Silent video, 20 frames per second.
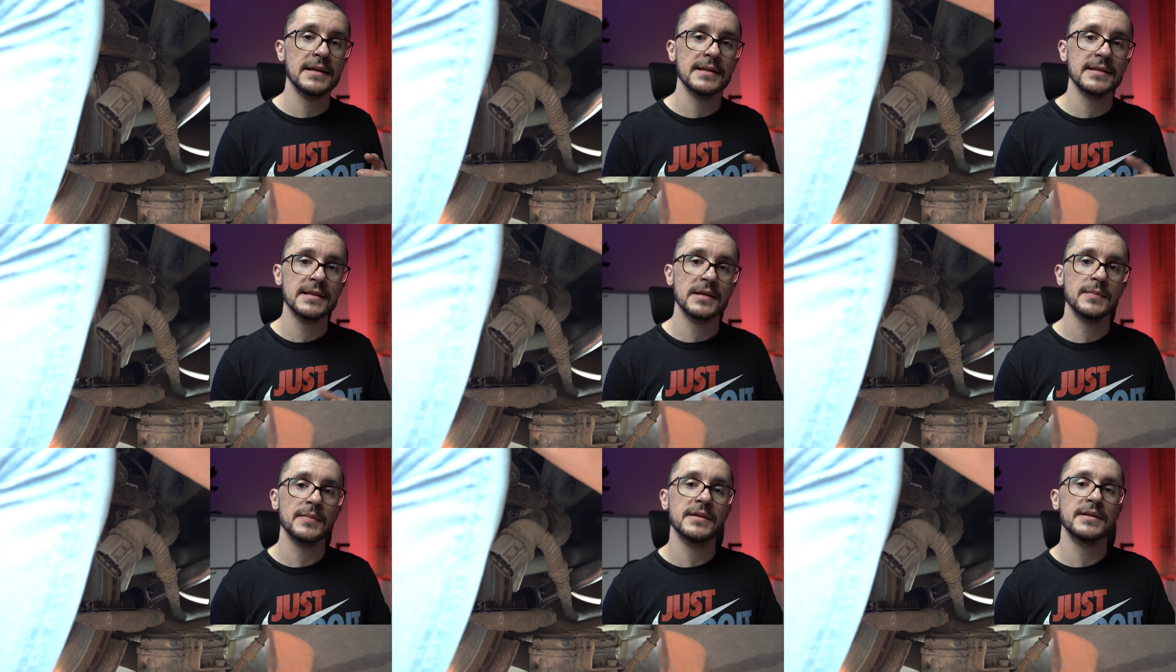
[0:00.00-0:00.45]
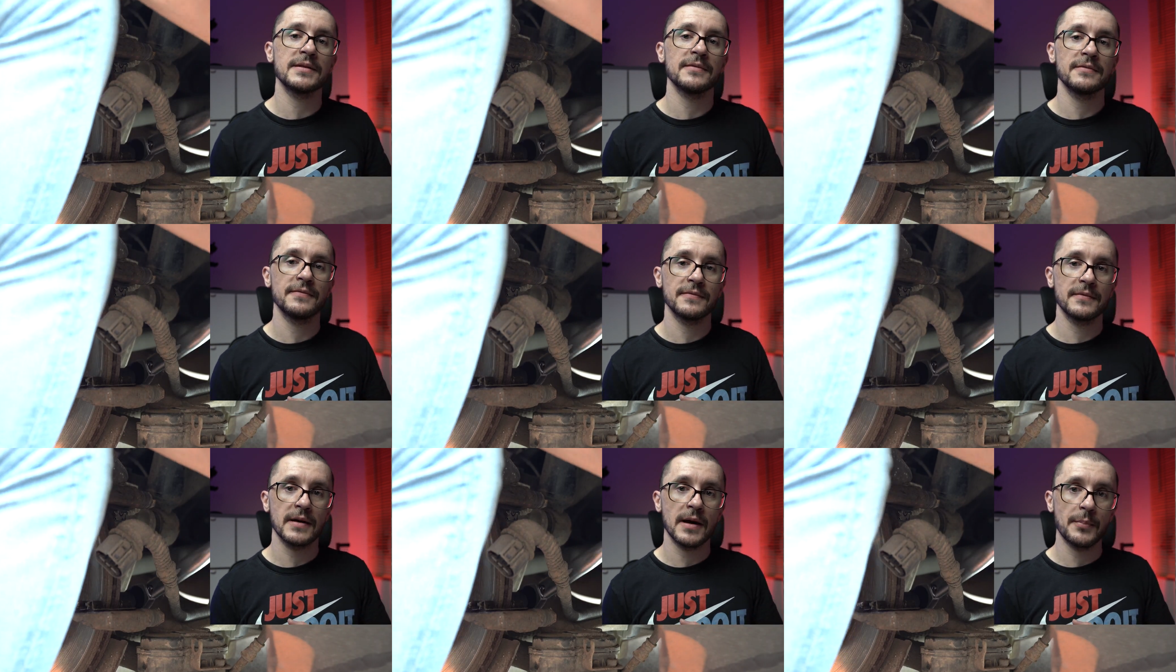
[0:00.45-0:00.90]
a little bit
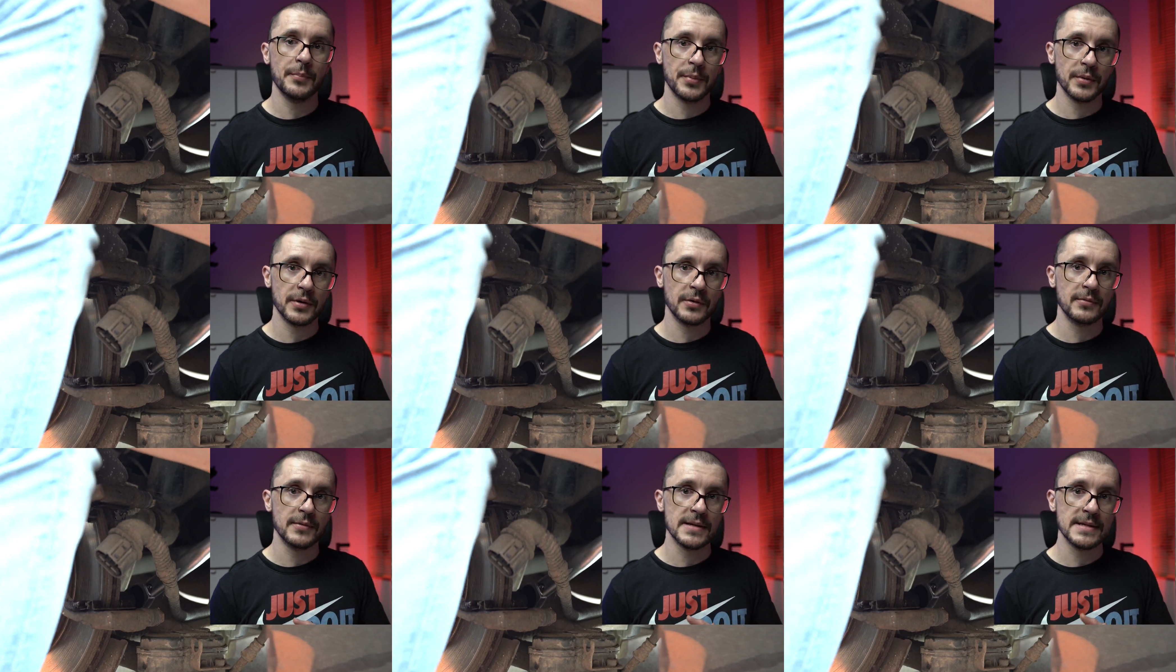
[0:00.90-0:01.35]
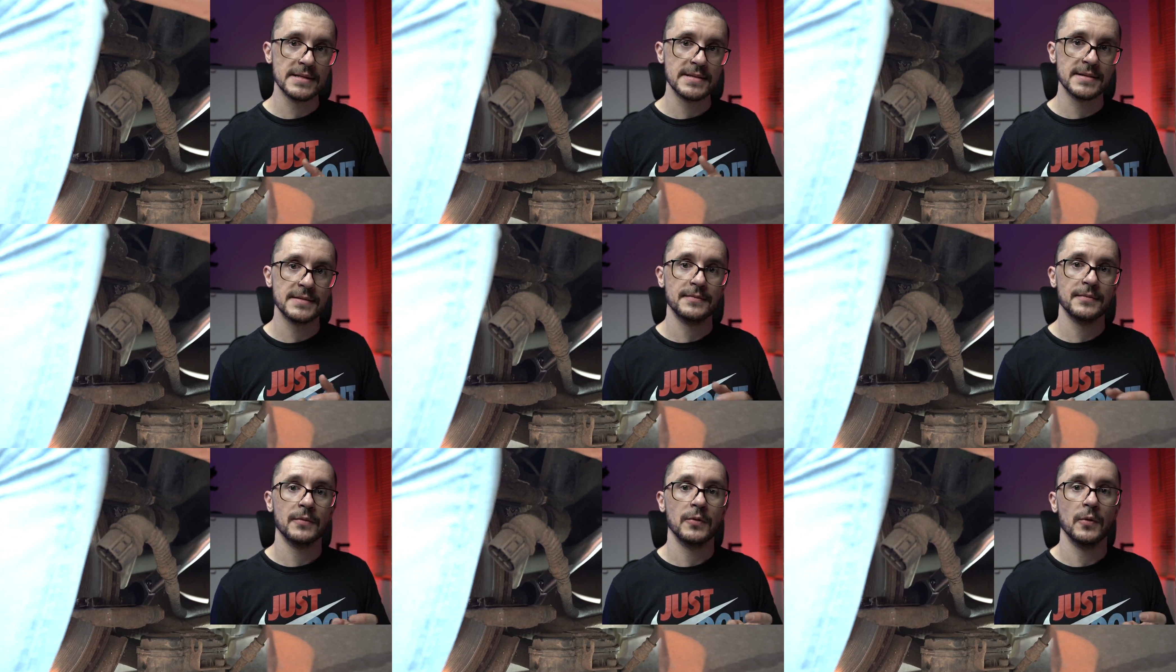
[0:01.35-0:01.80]
of copper
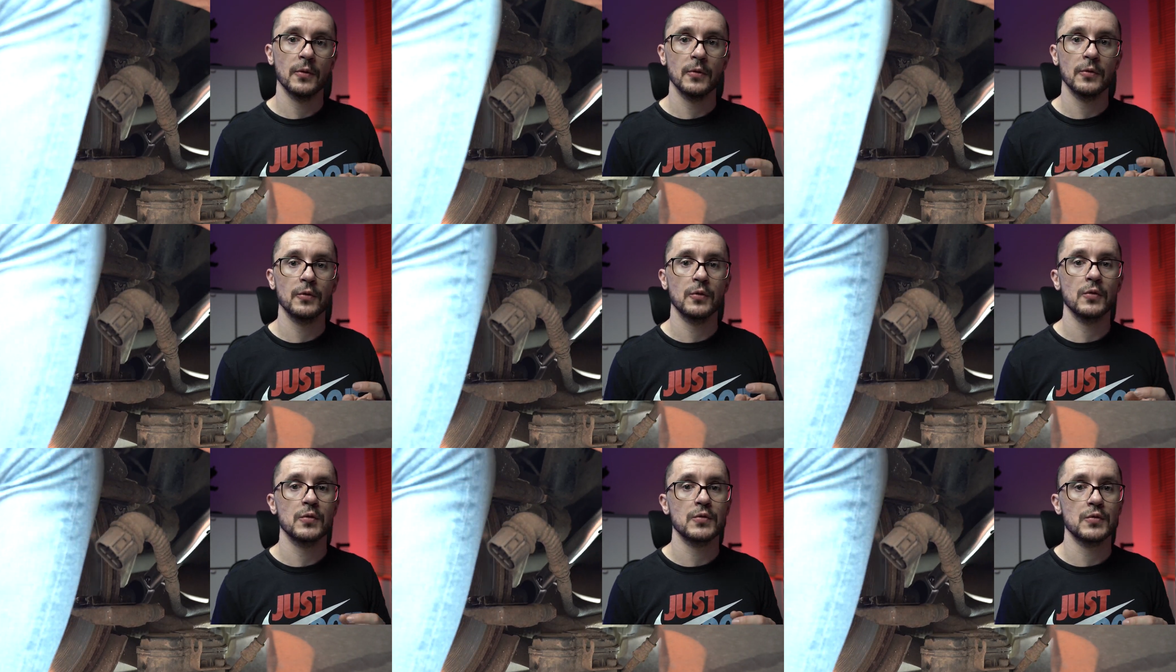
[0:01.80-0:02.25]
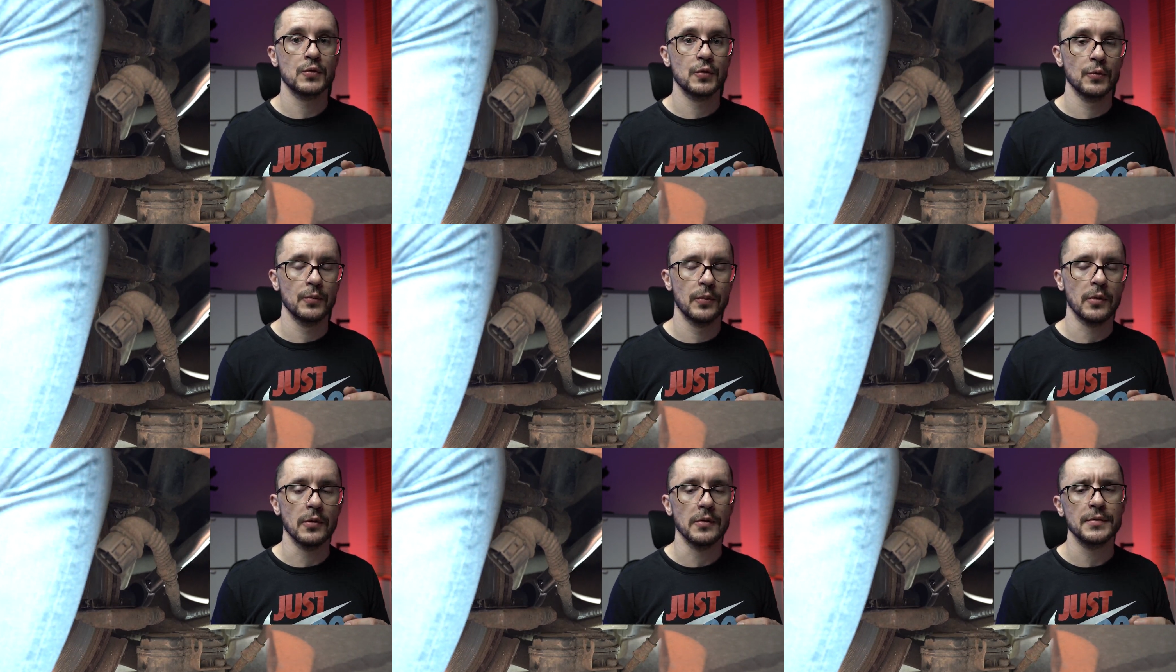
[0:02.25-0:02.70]
grease on those
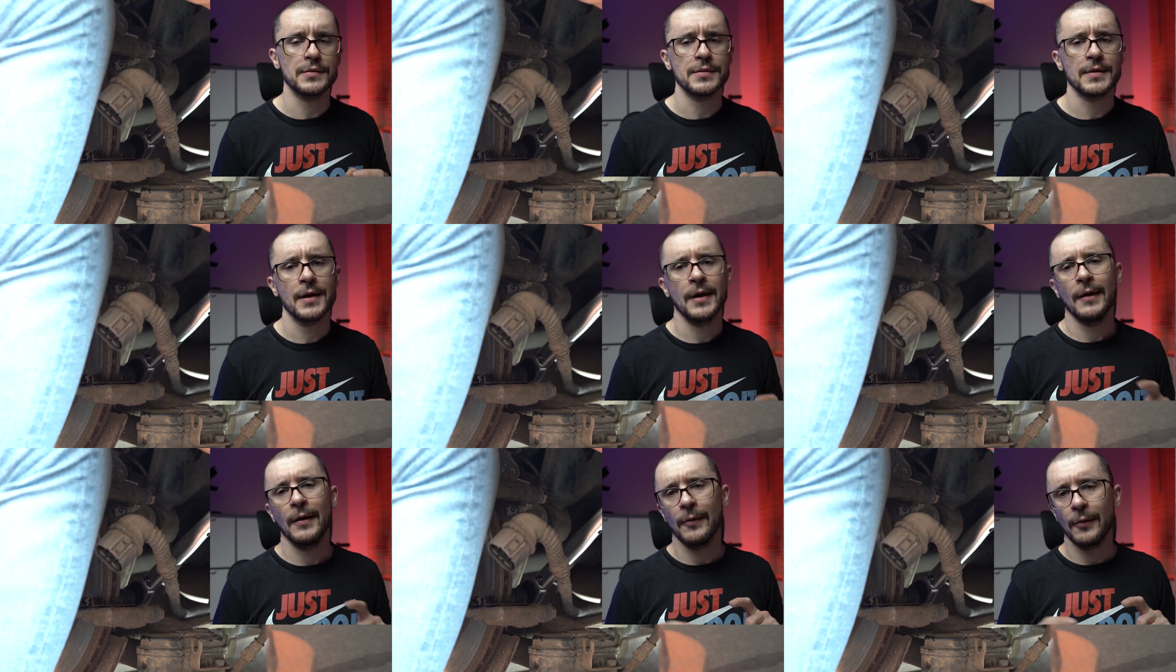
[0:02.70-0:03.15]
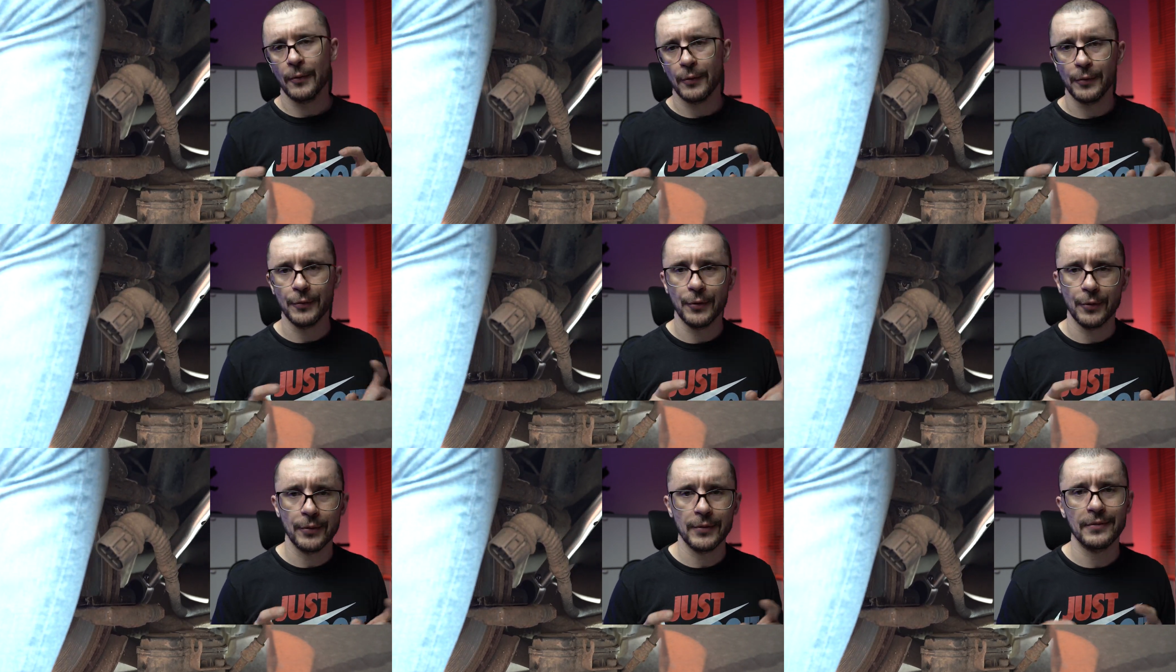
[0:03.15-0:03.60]
two bolts,
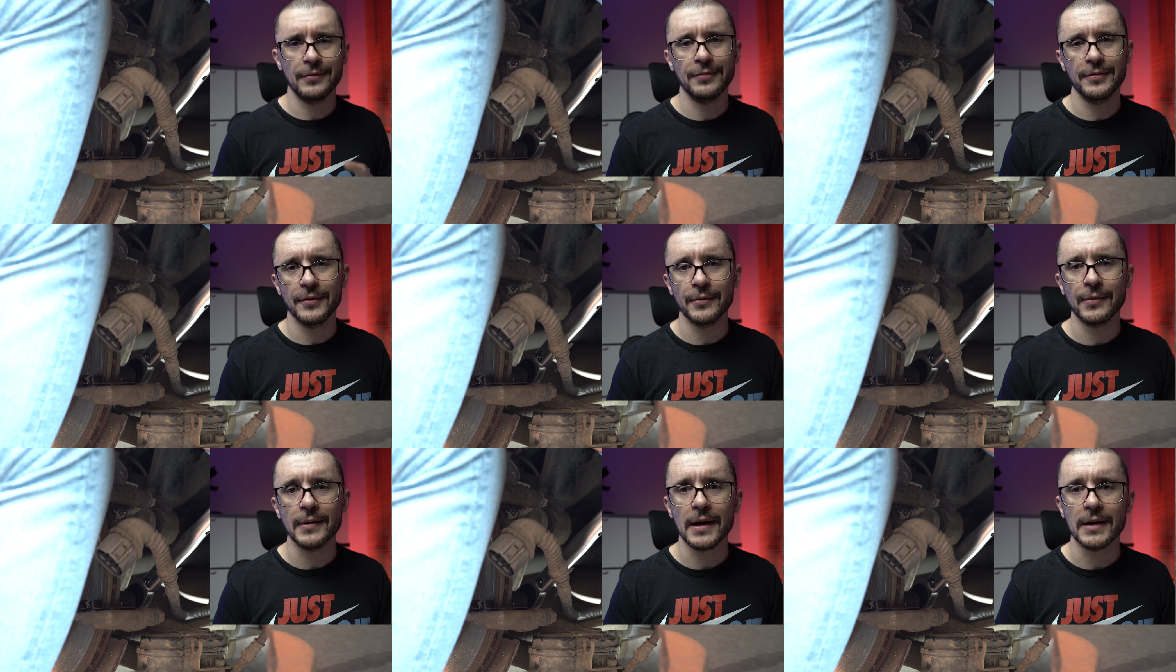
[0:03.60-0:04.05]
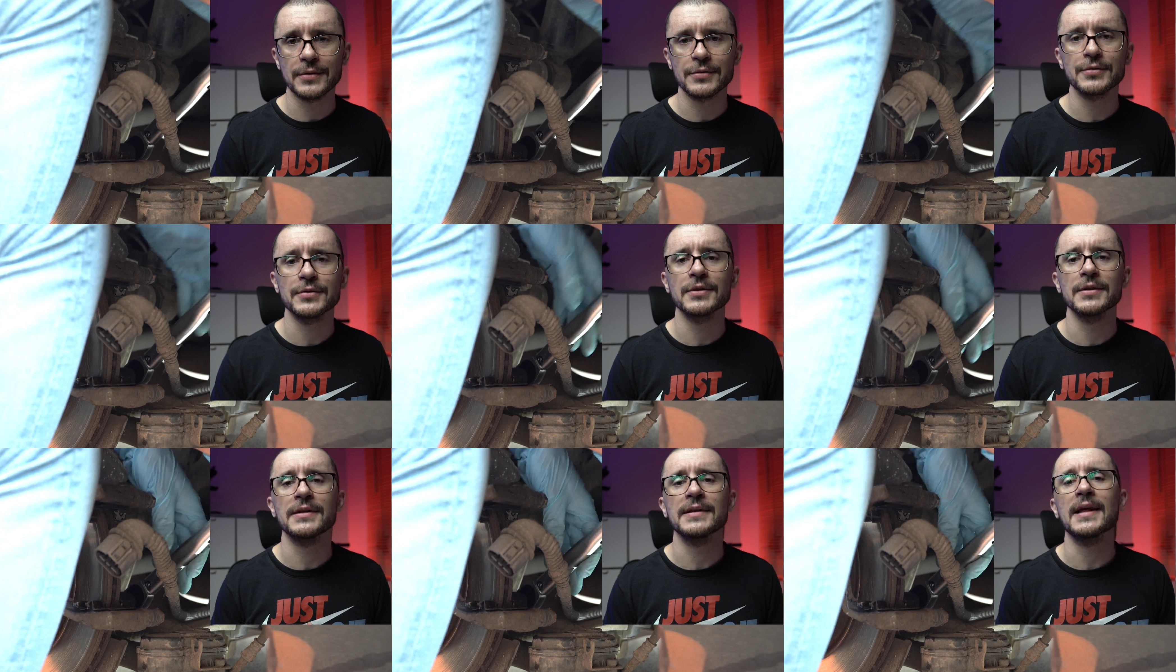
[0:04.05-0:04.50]
although in theory I
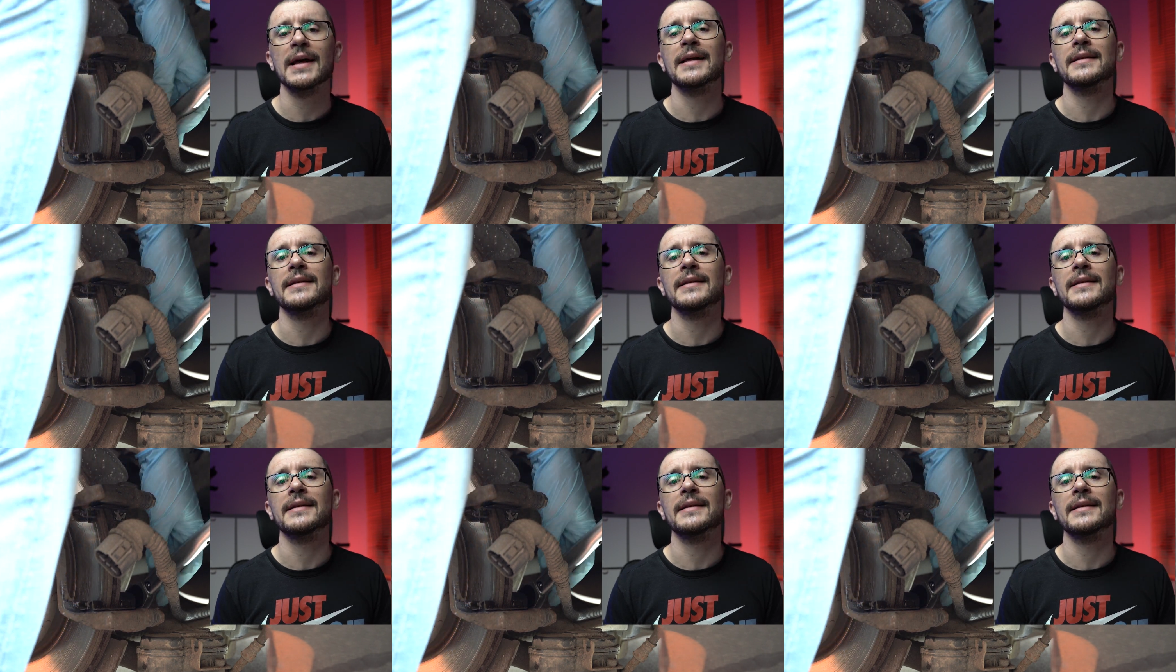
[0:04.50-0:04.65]
shouldn't